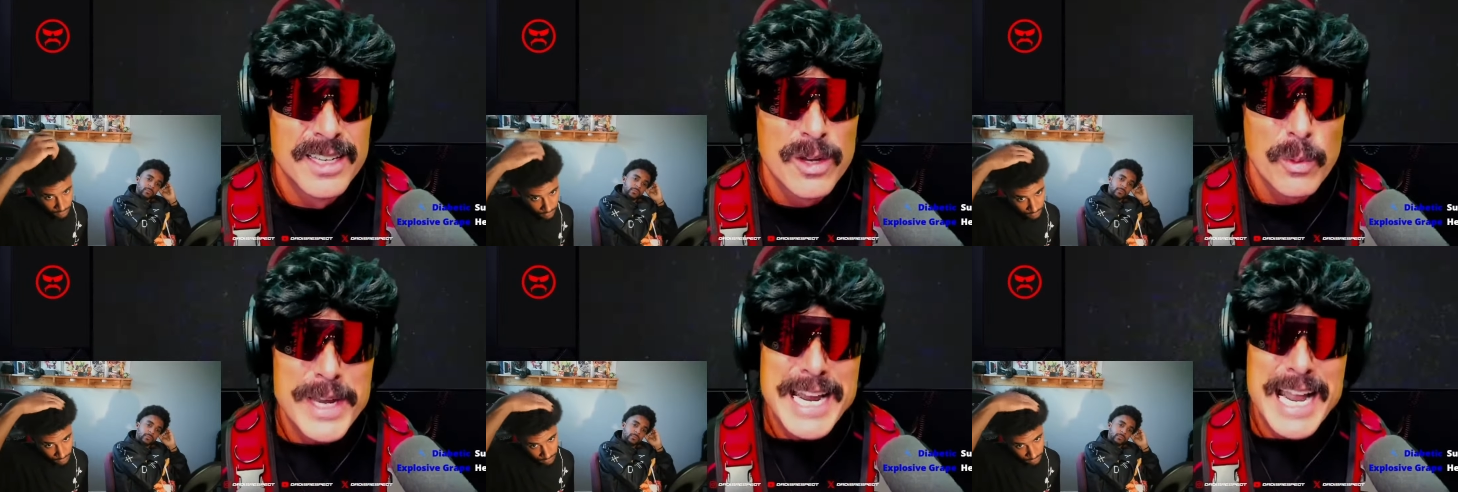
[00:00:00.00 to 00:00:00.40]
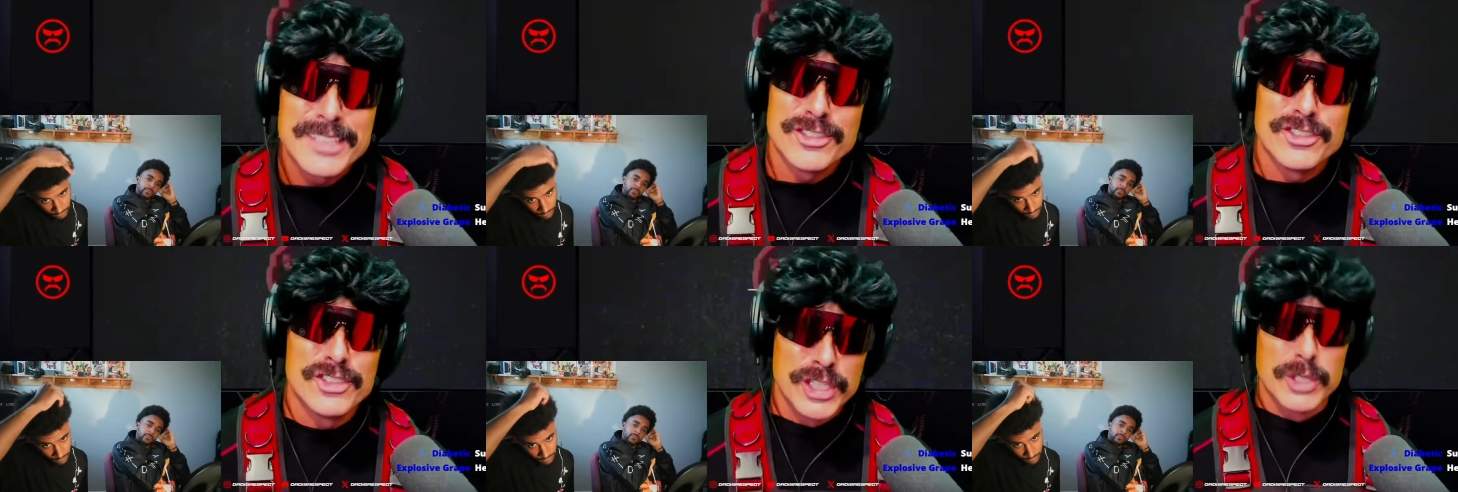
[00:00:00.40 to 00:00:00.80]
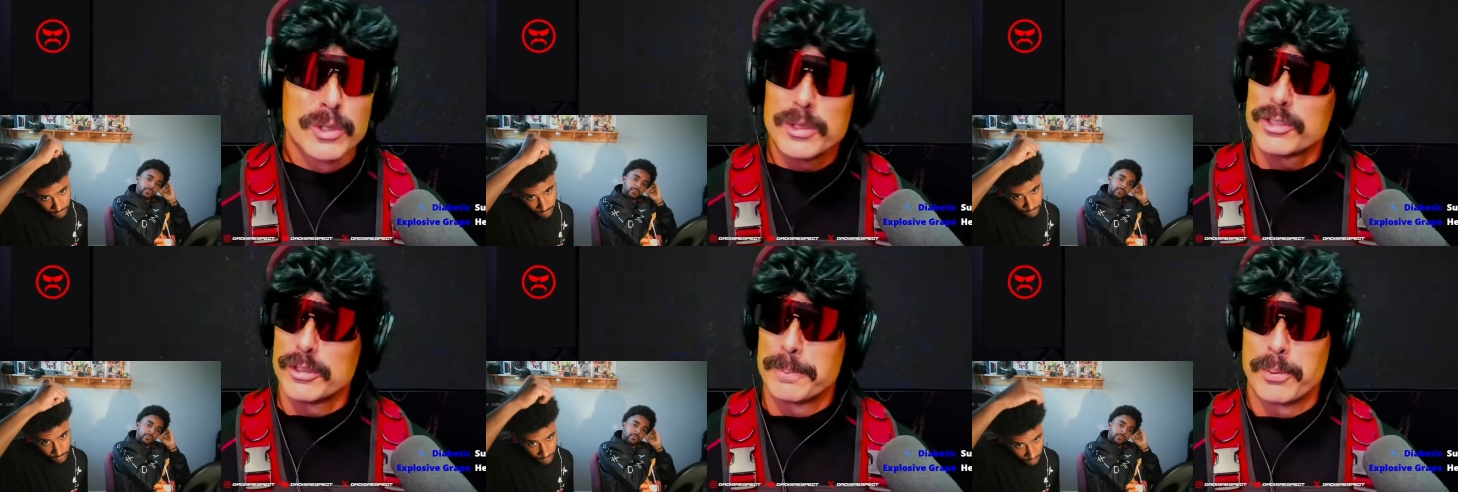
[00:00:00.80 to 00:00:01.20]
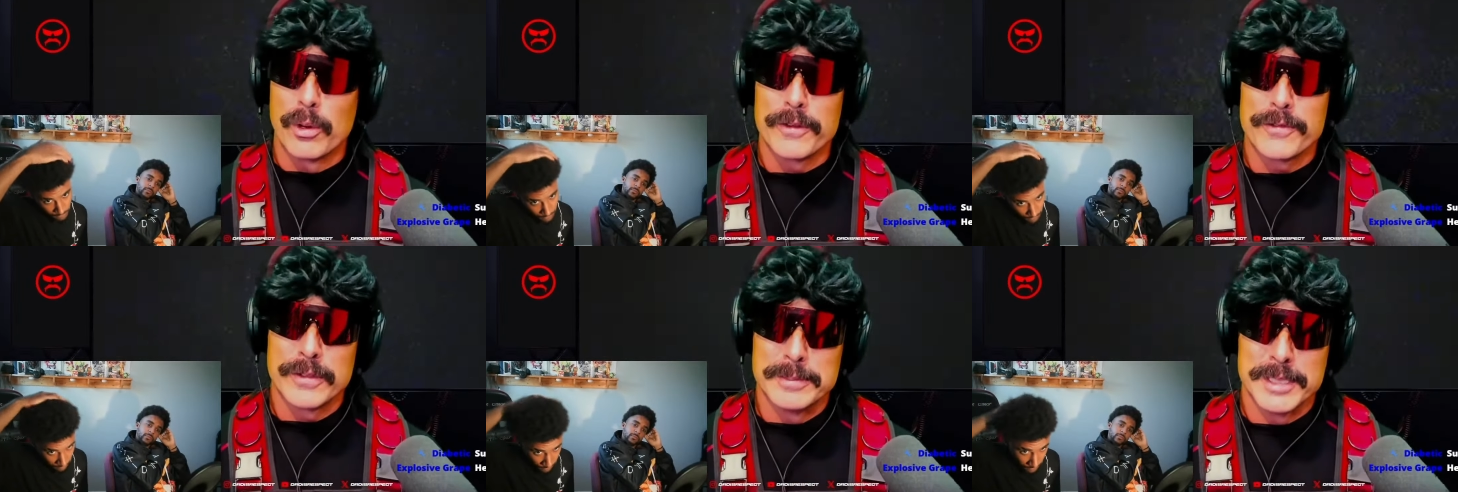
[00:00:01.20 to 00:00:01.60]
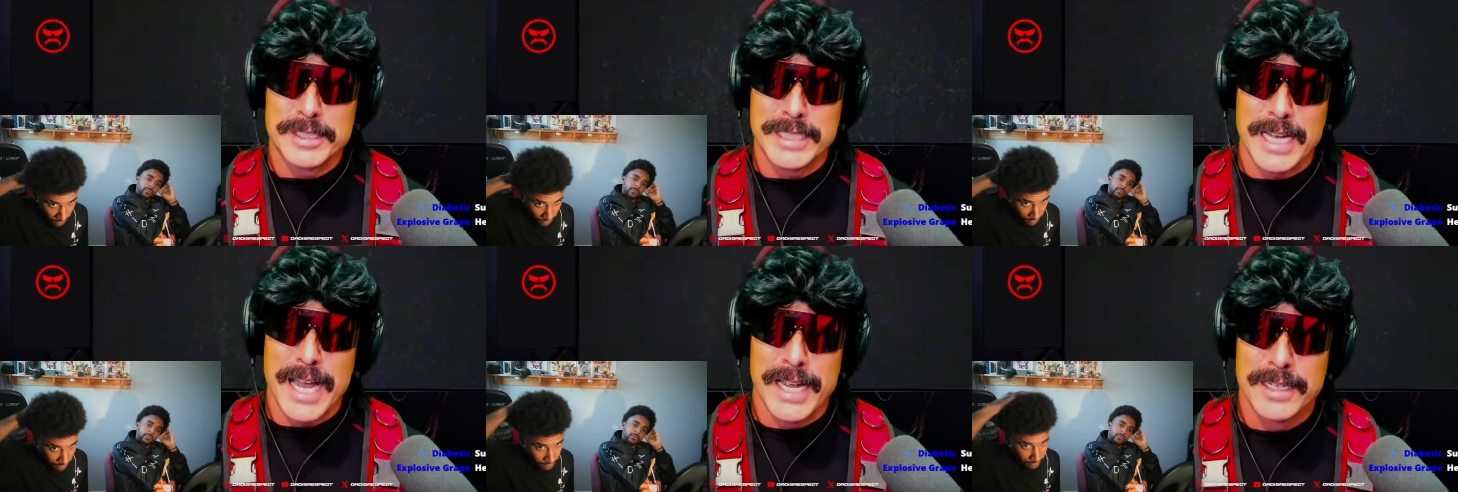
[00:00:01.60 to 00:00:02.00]
Speaker 1: We got zero support from
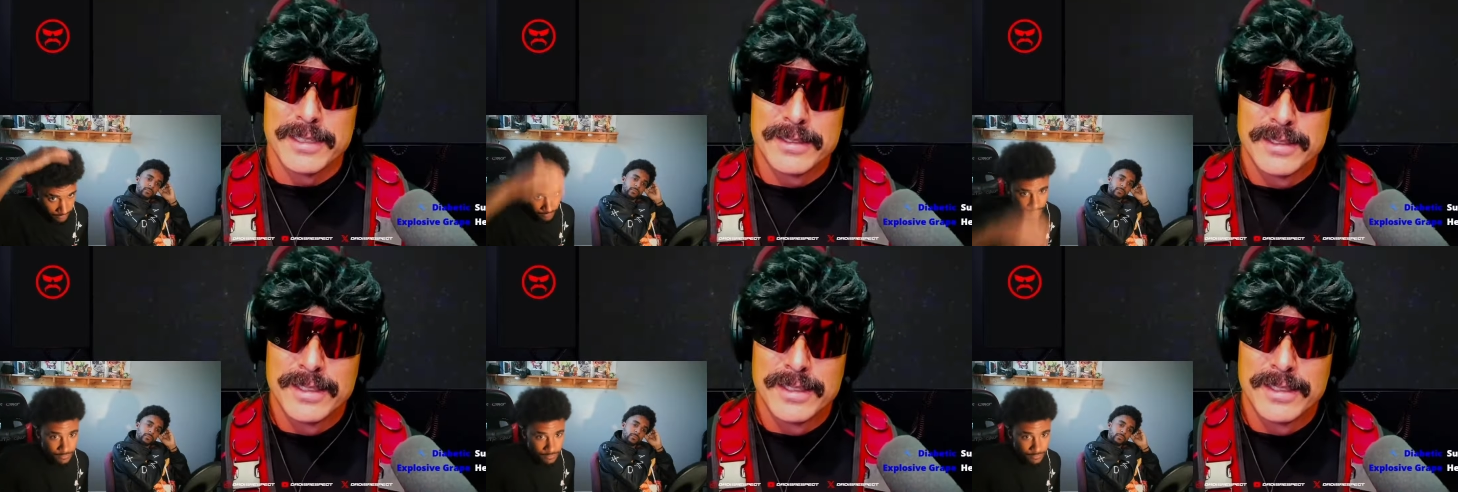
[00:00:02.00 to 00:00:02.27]
this guy,